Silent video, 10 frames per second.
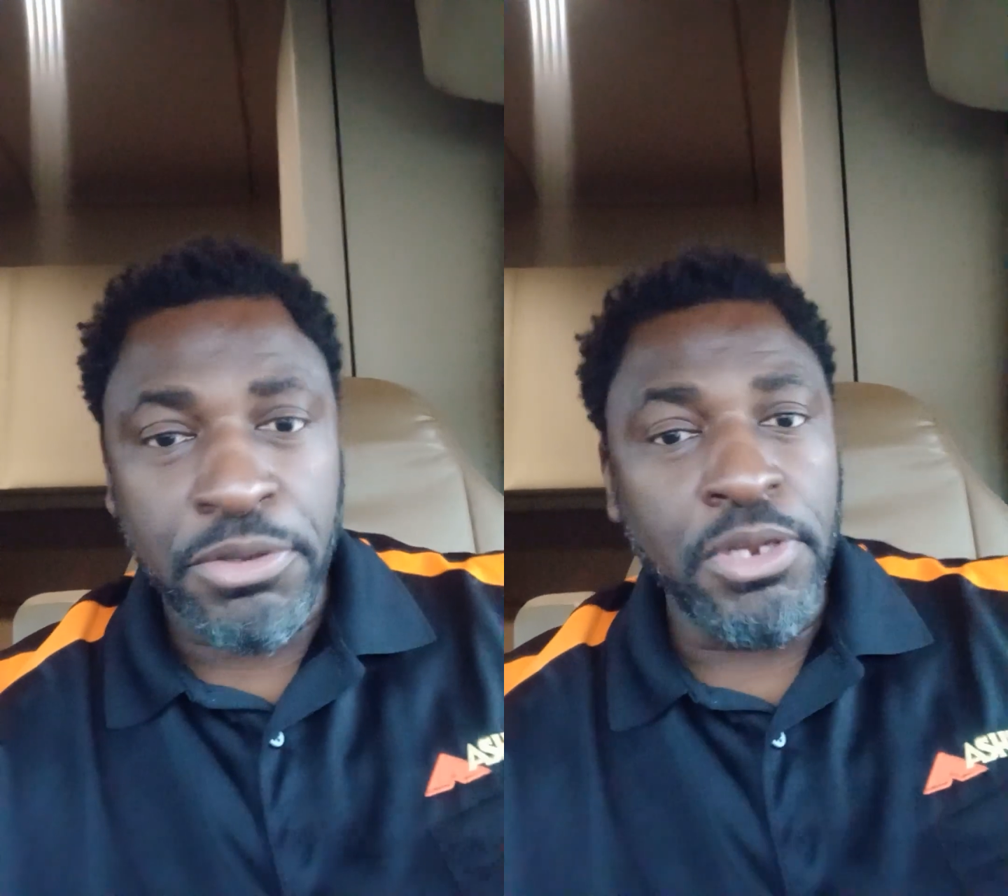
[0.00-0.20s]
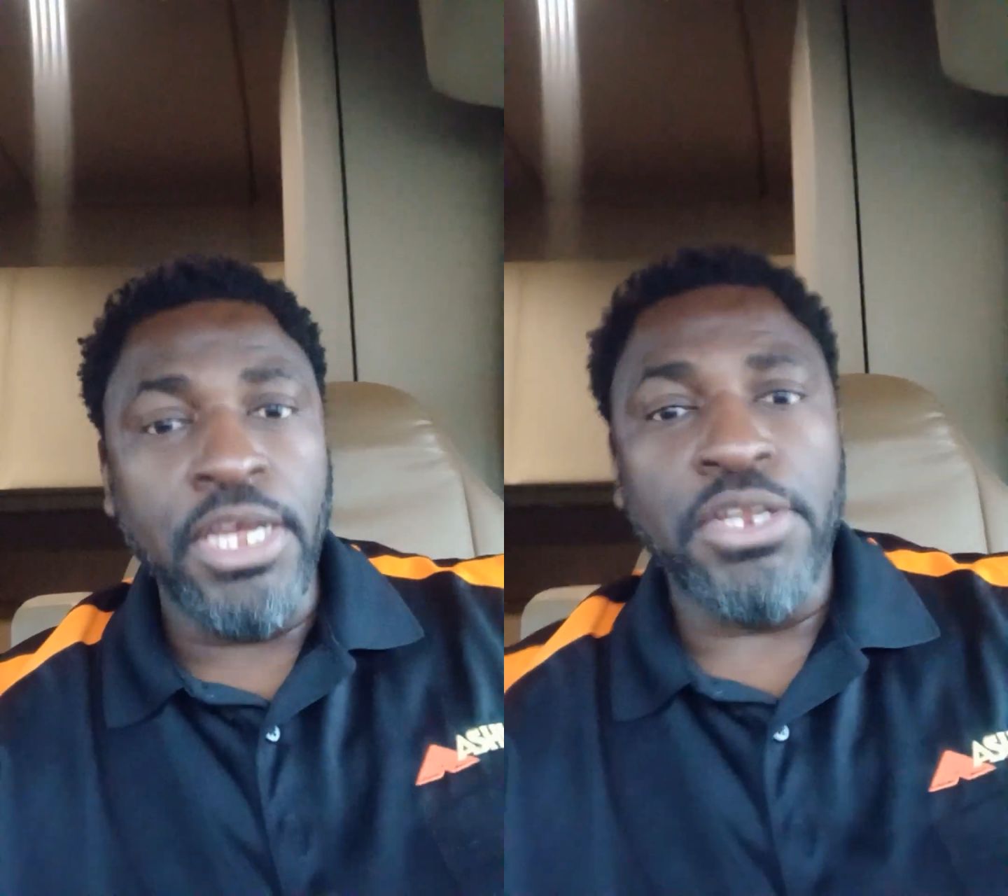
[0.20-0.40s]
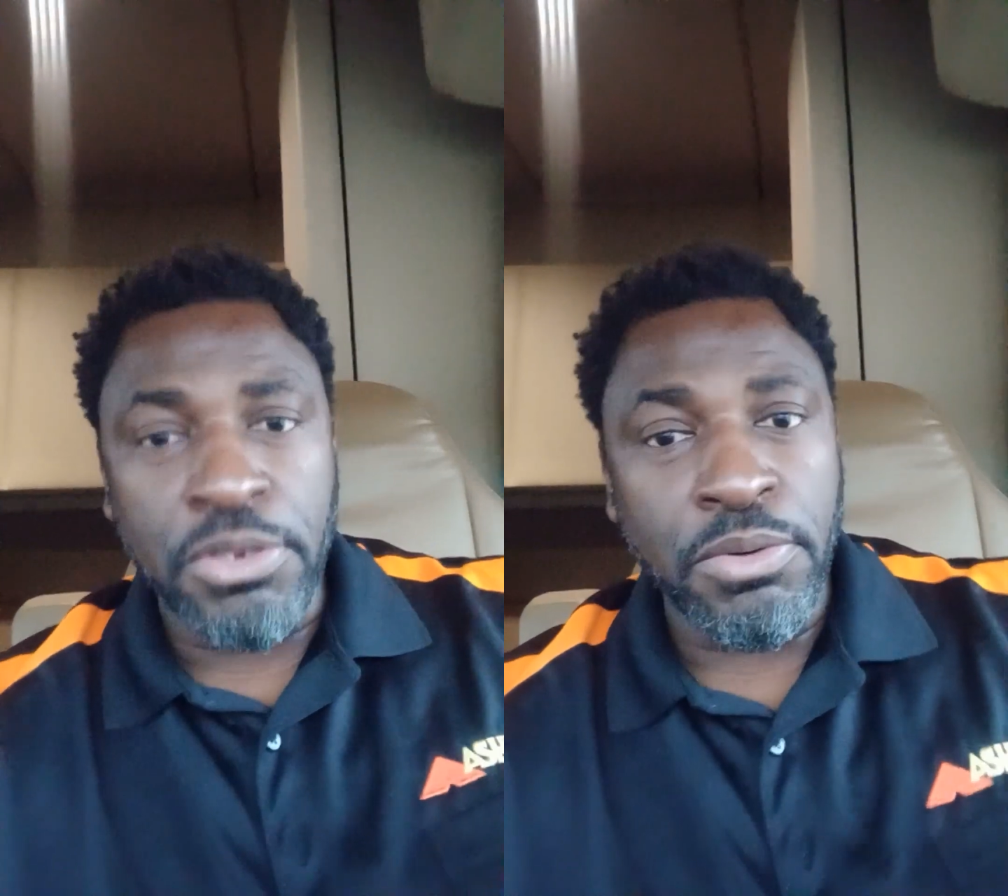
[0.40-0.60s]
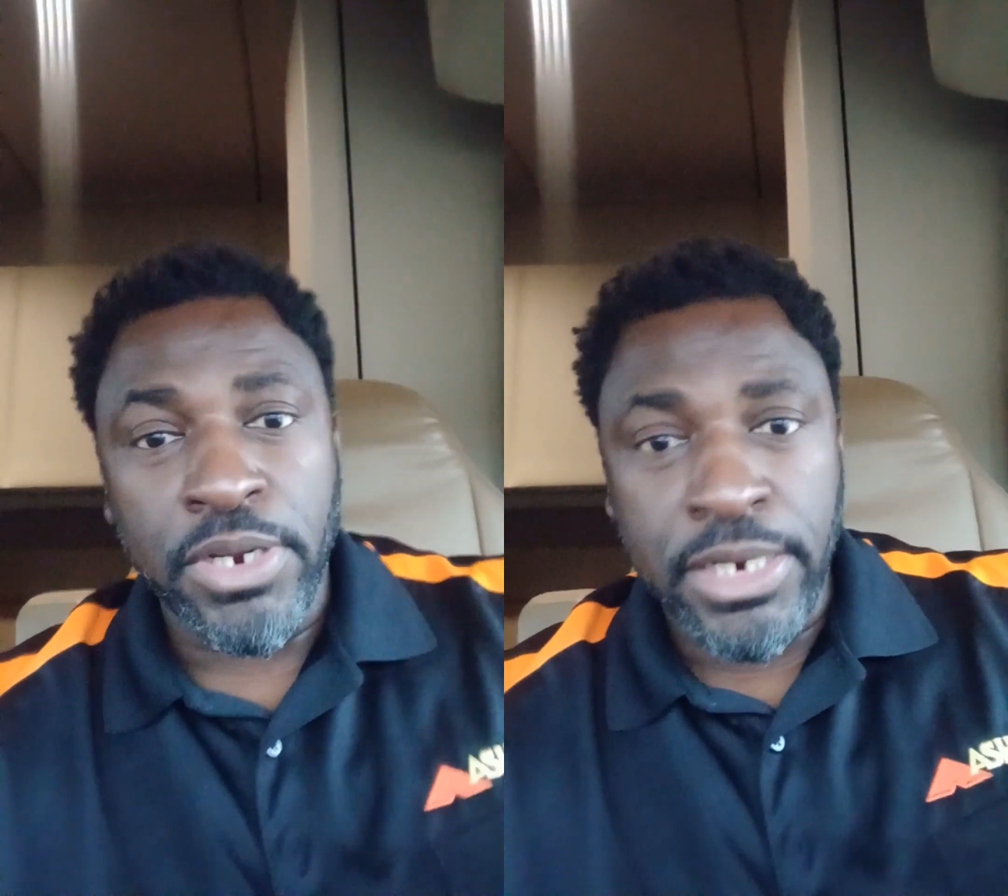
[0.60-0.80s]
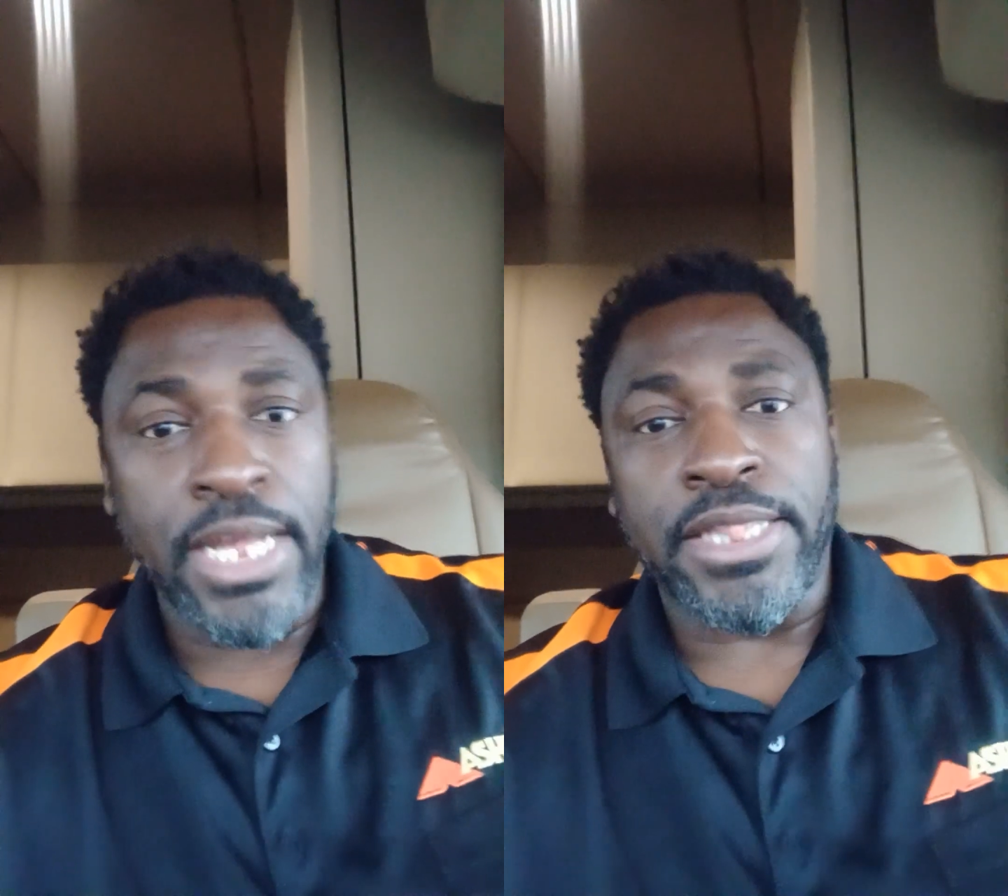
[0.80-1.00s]
you need to do
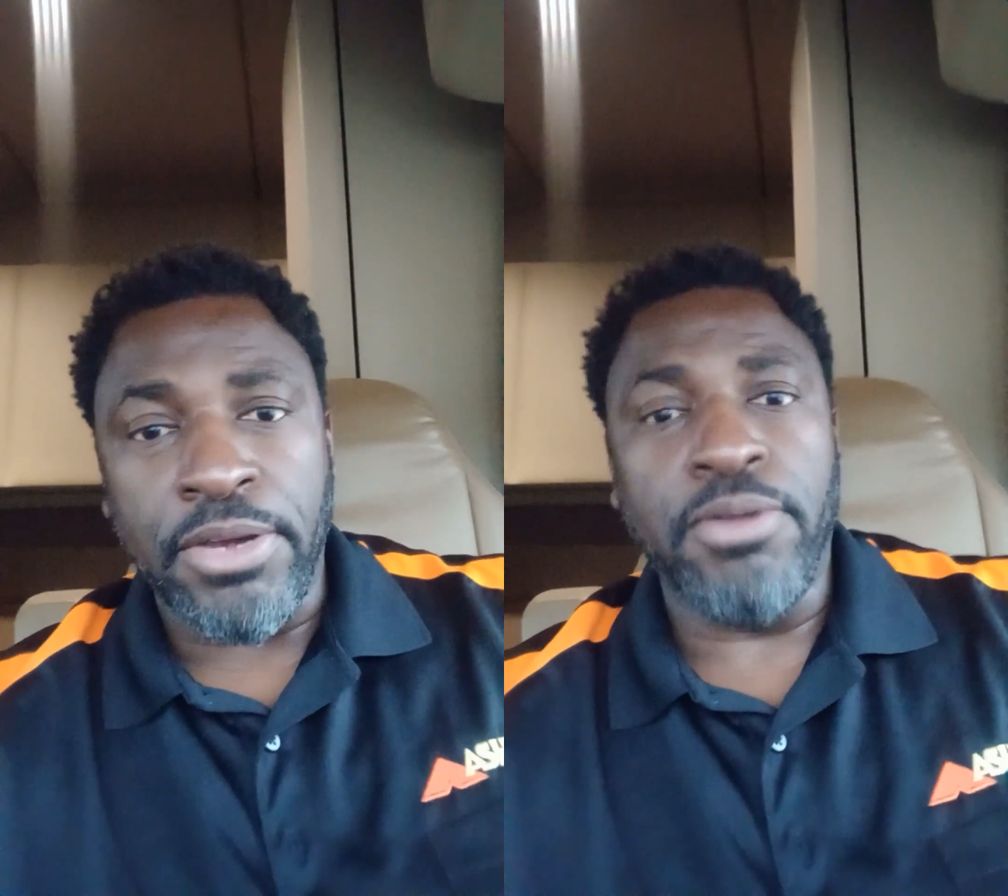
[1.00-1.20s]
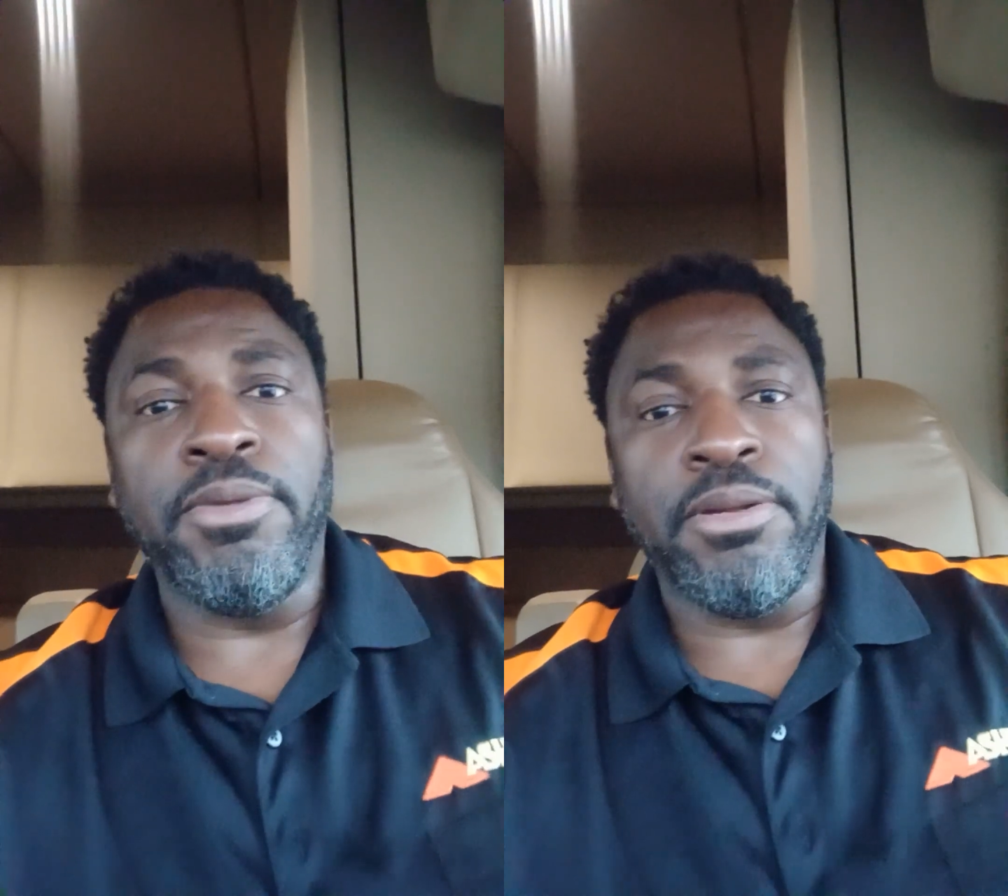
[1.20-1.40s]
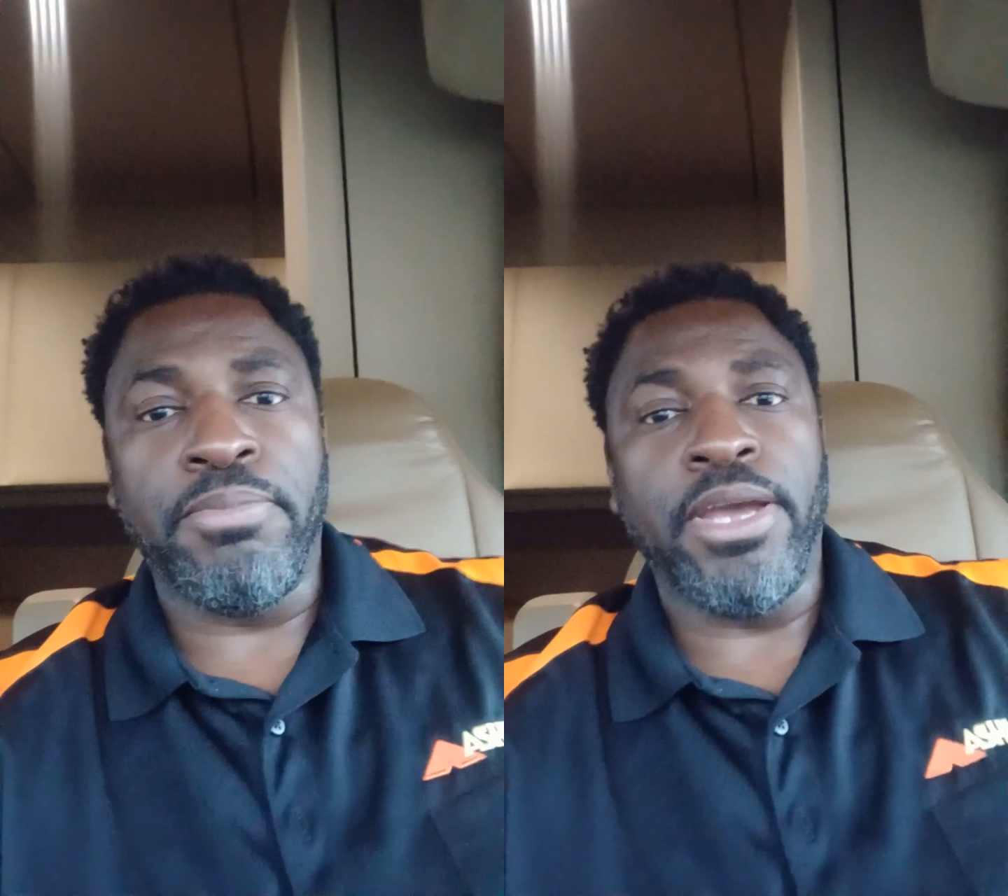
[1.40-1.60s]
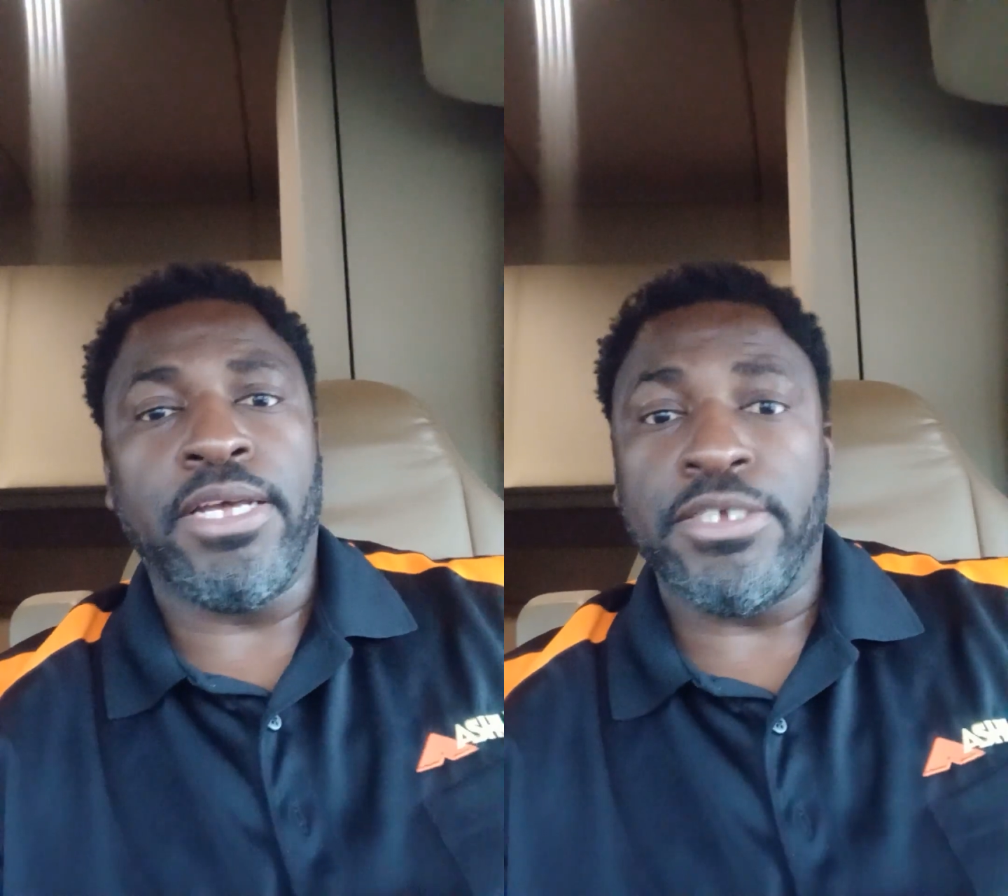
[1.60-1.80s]
it in that 30-minute break,